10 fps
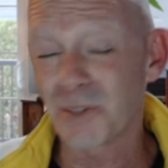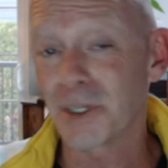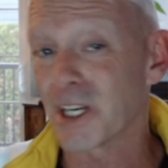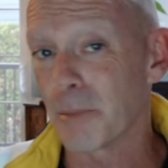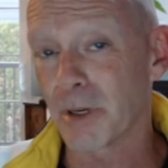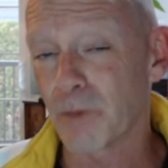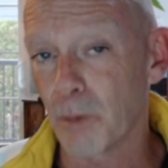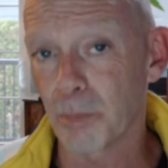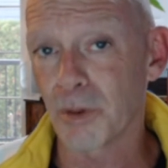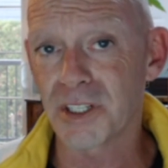to be coming from
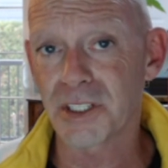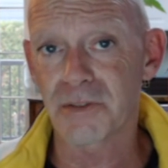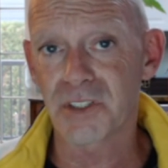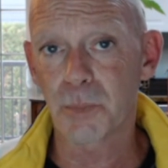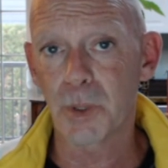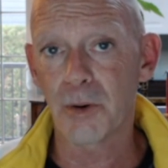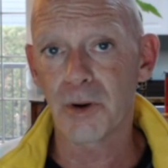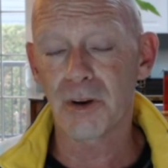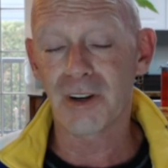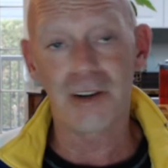a place of
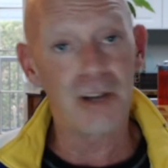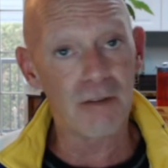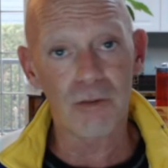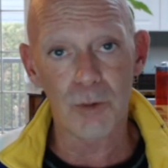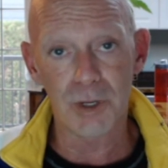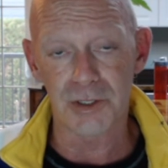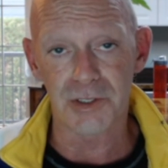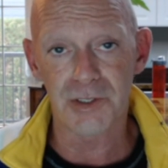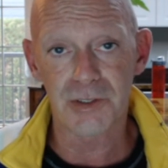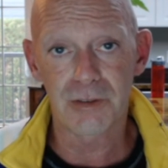spirit, it never is.